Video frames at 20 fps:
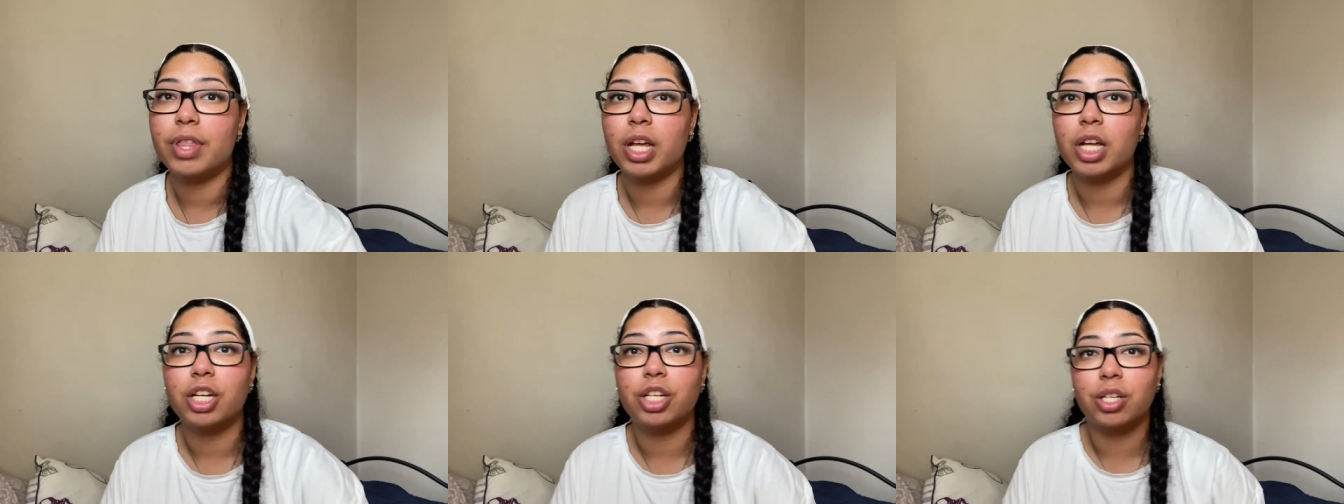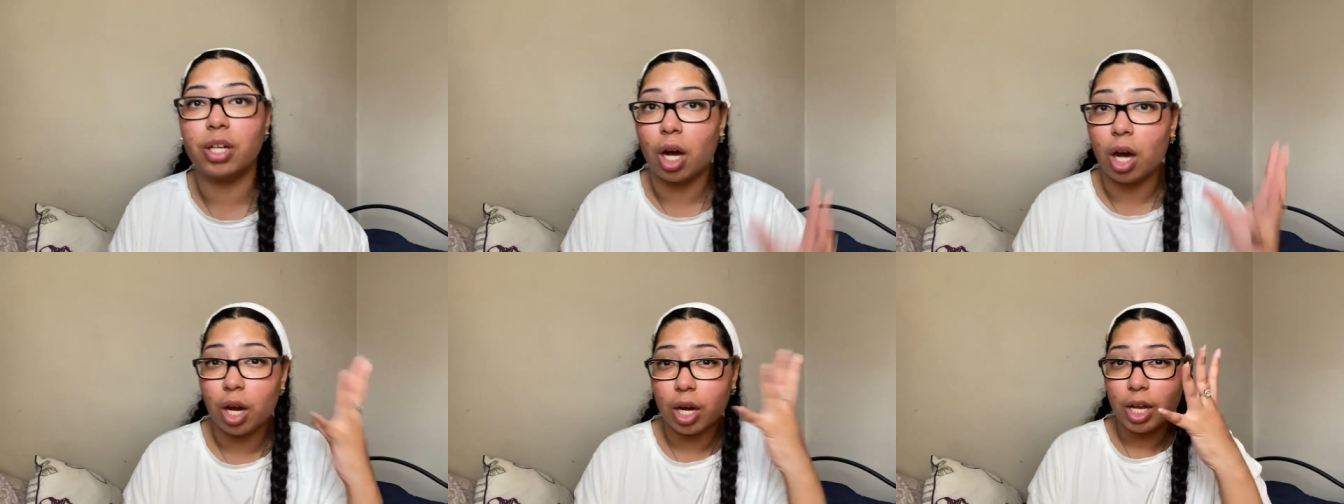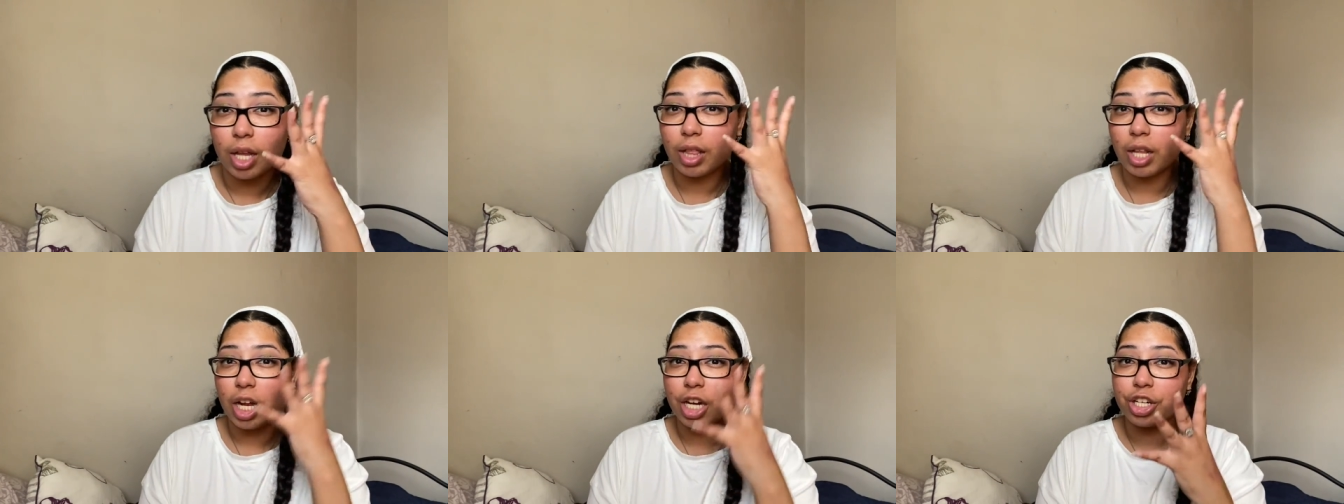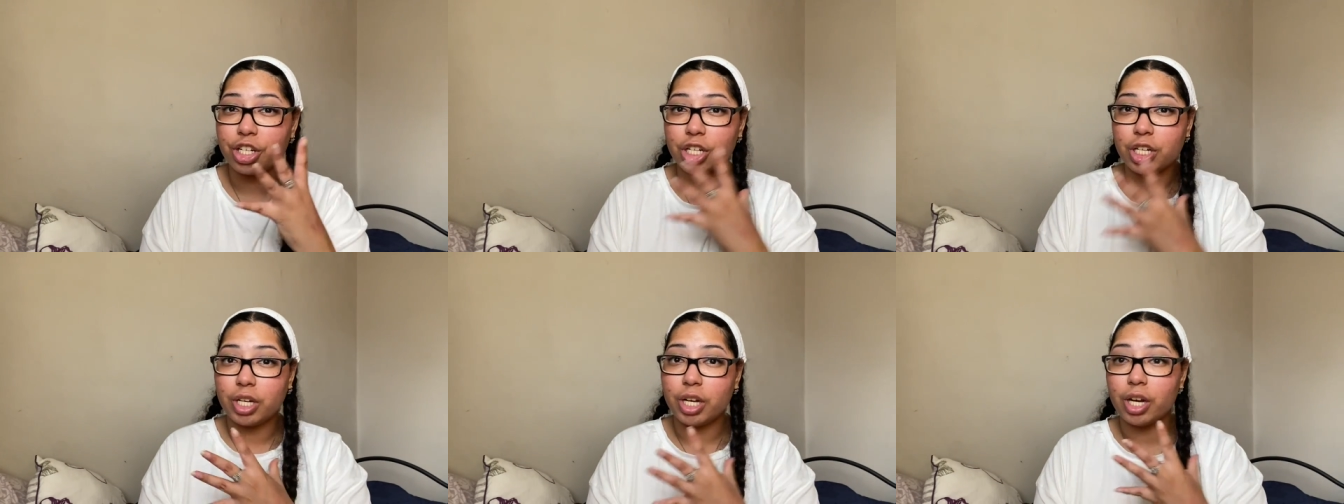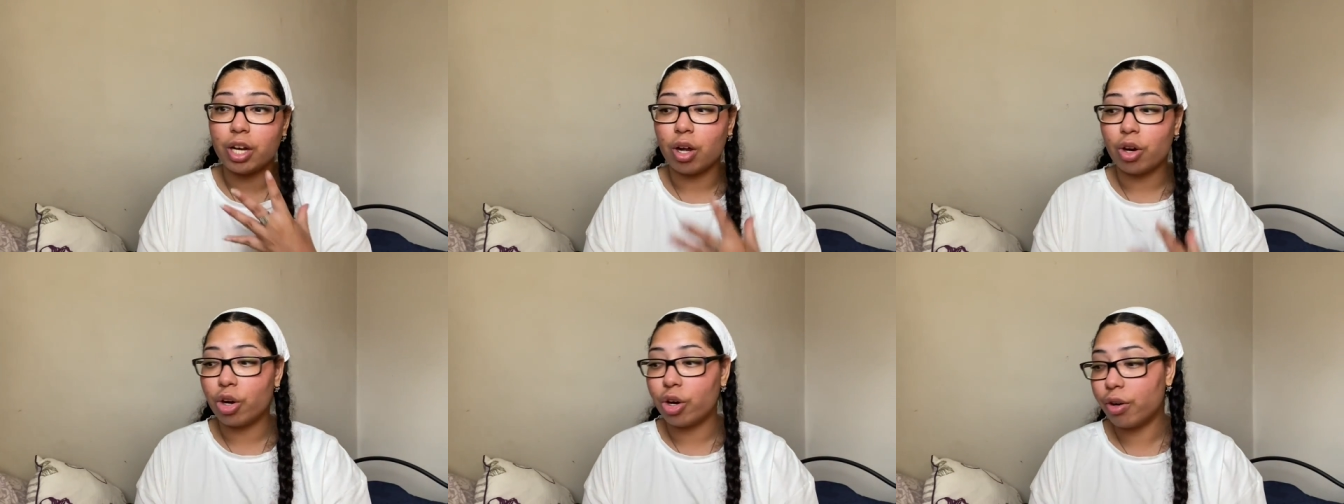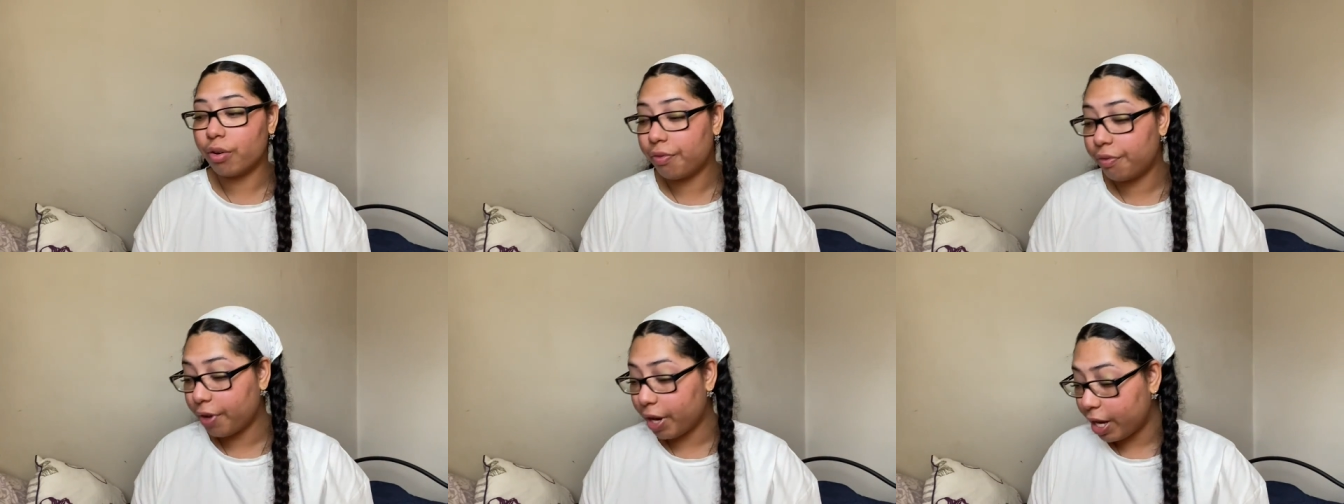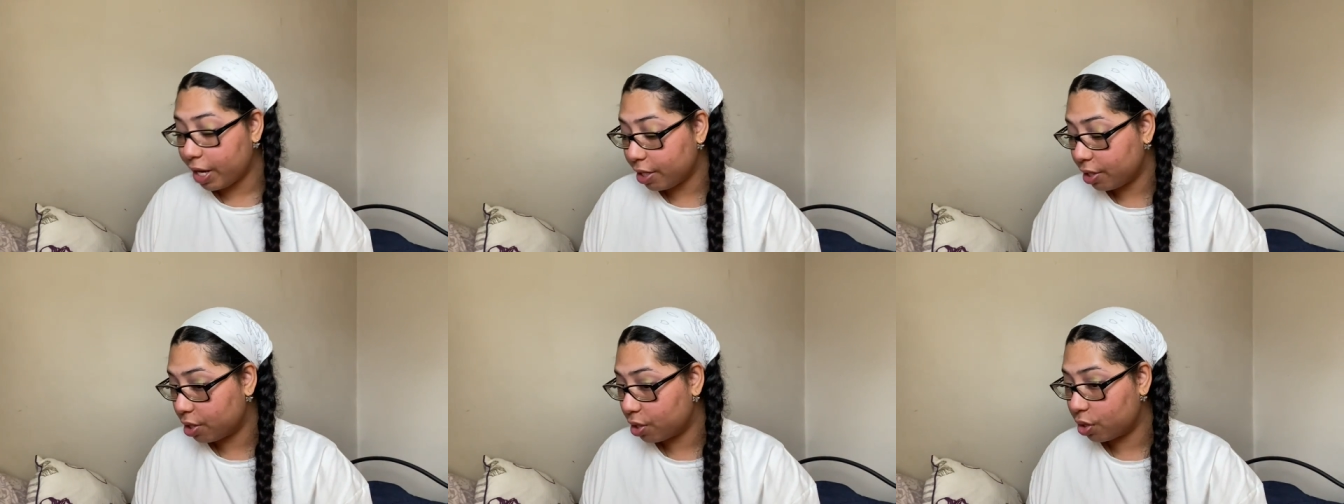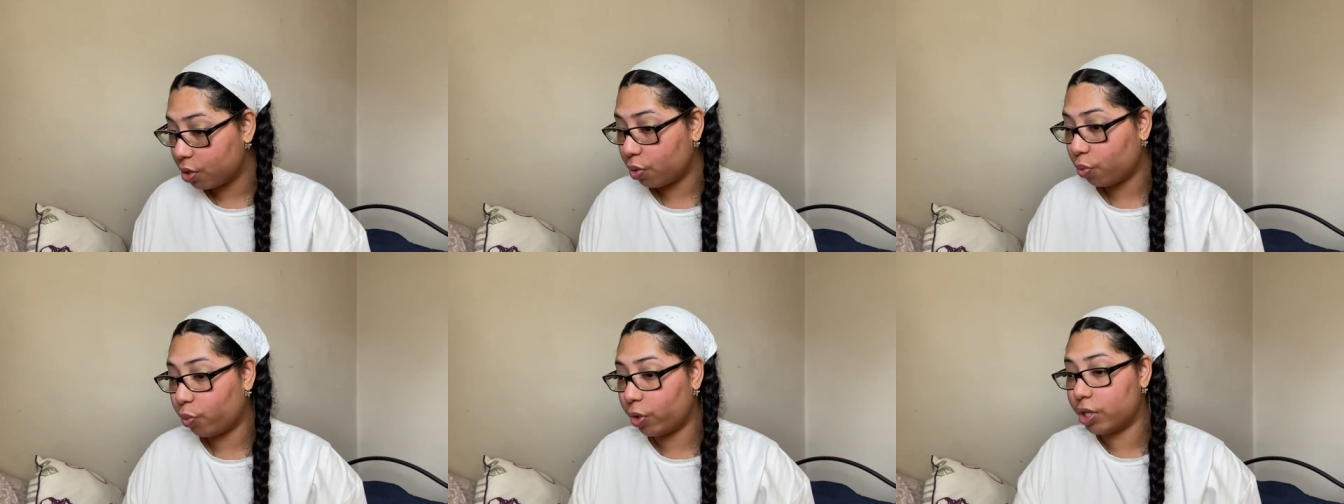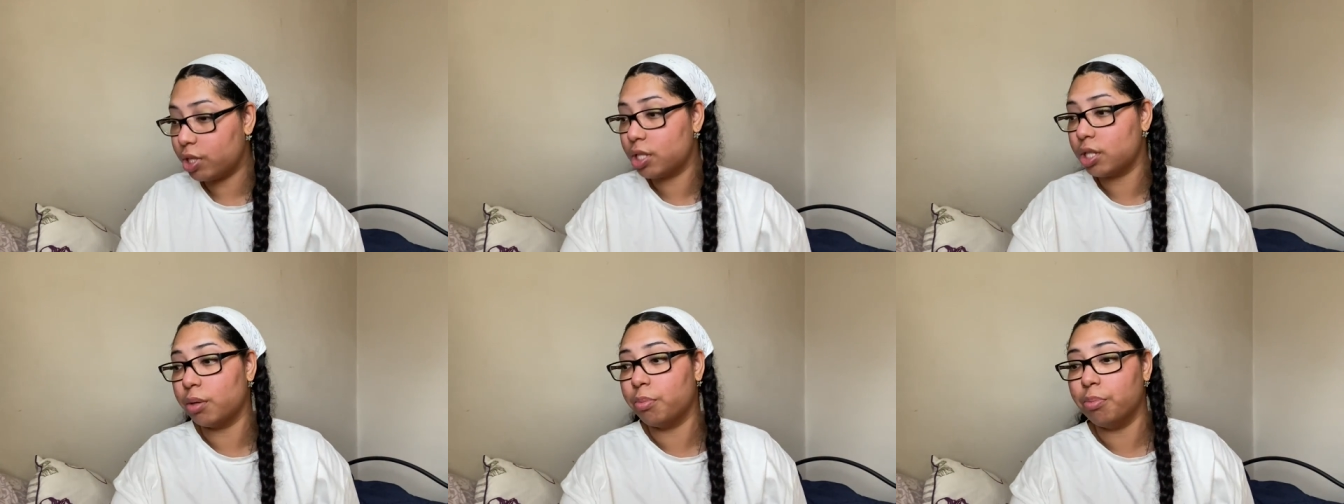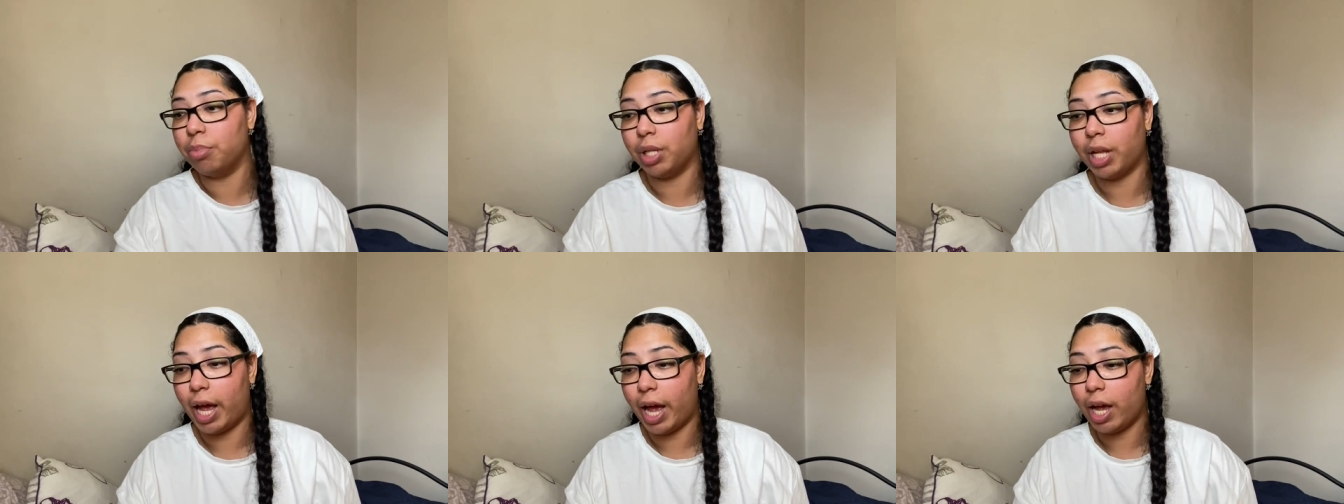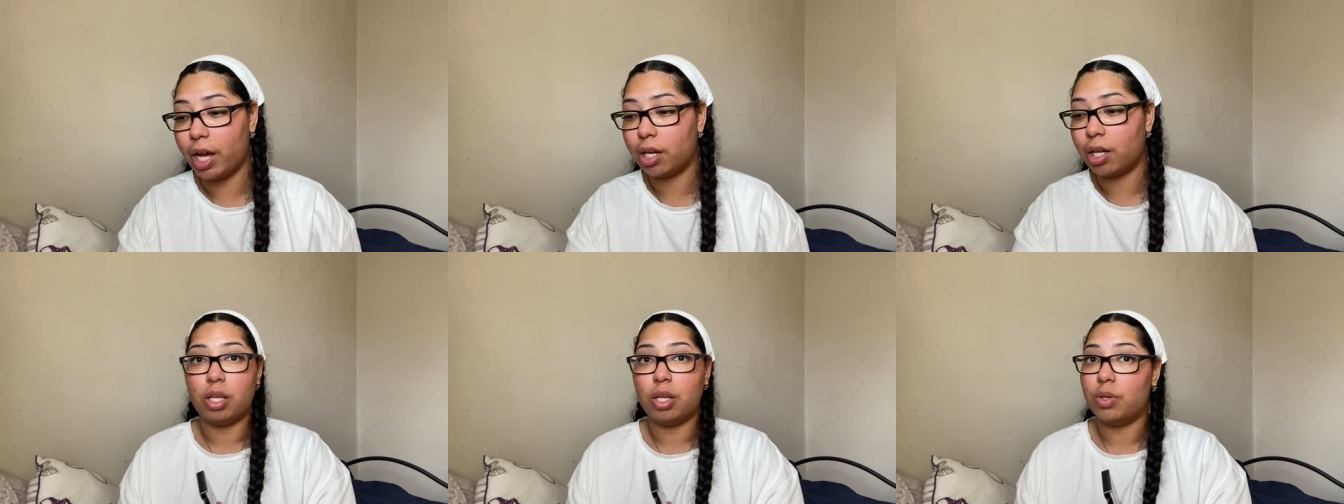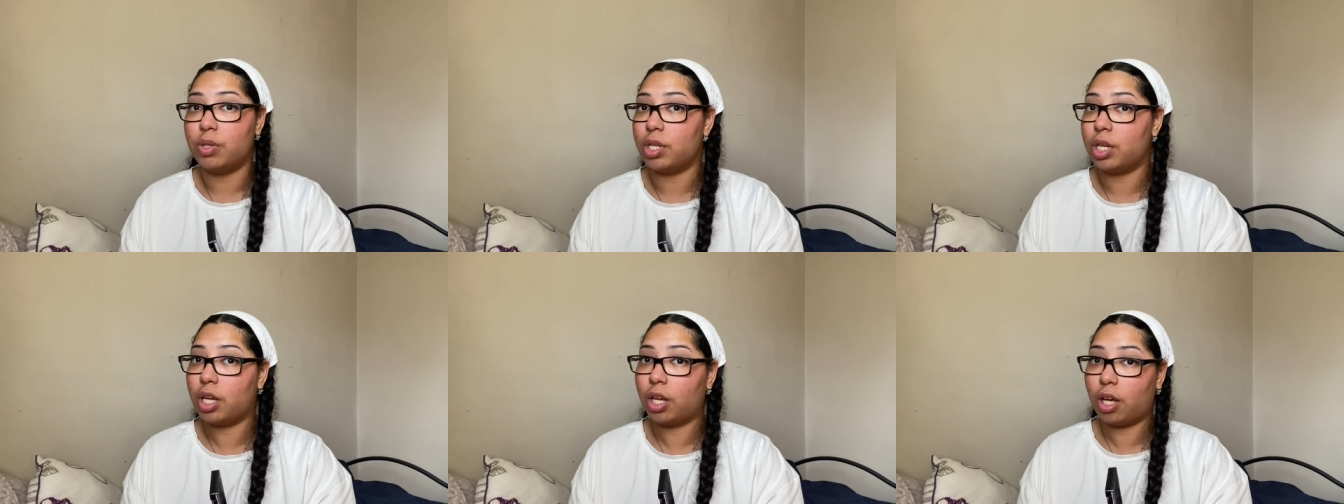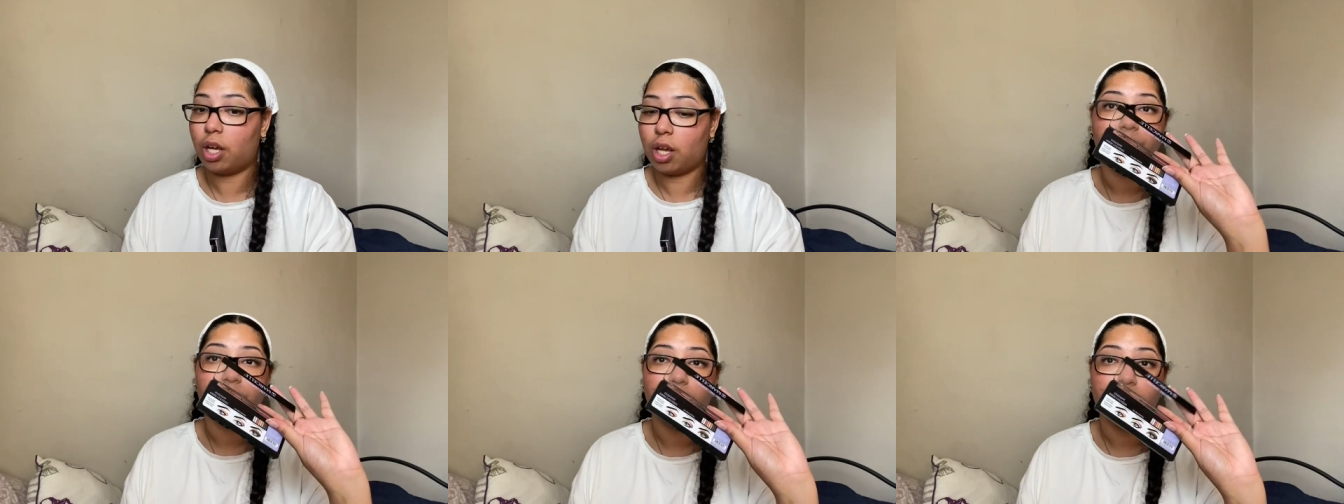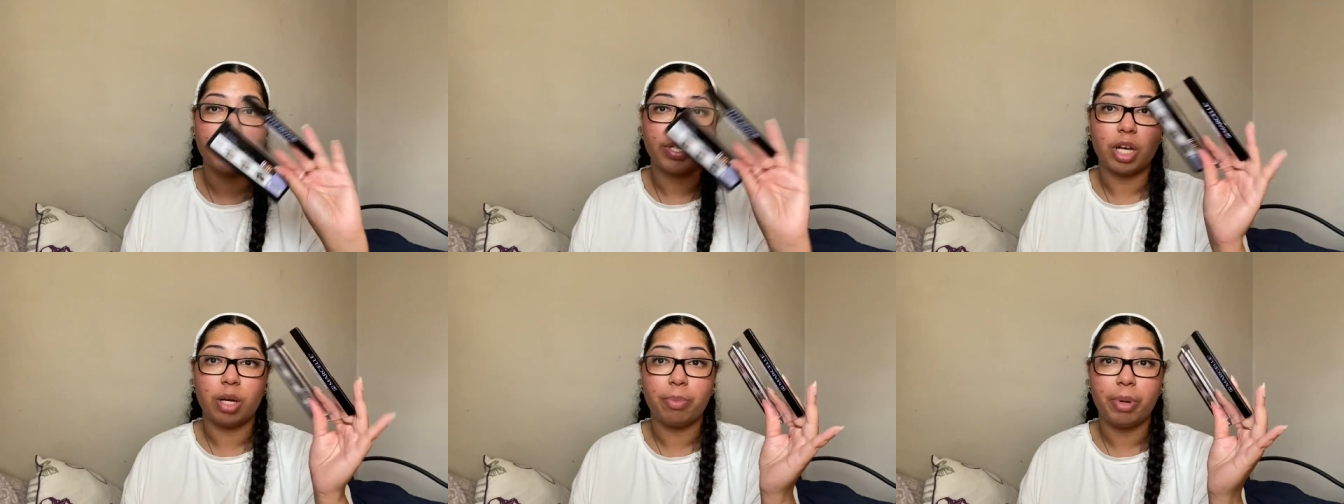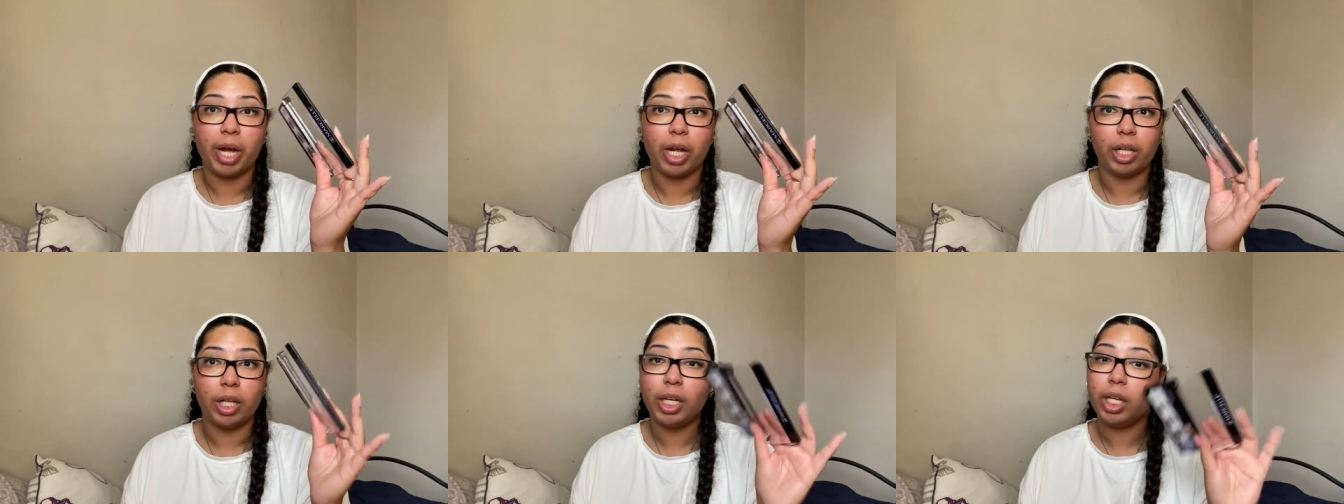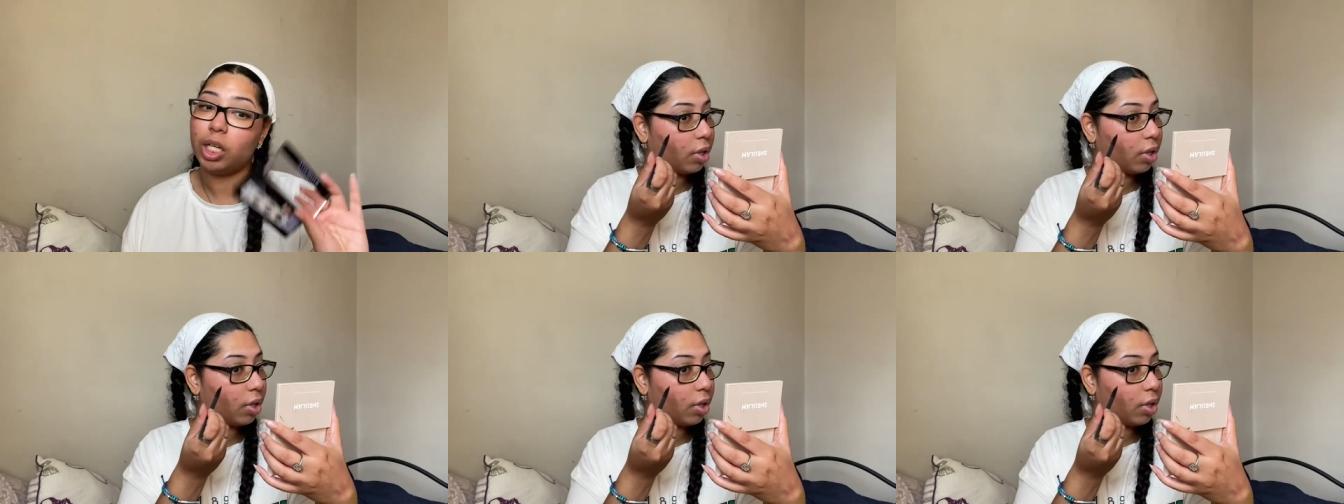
the dotting that she did on her face with some black using Marcel palette.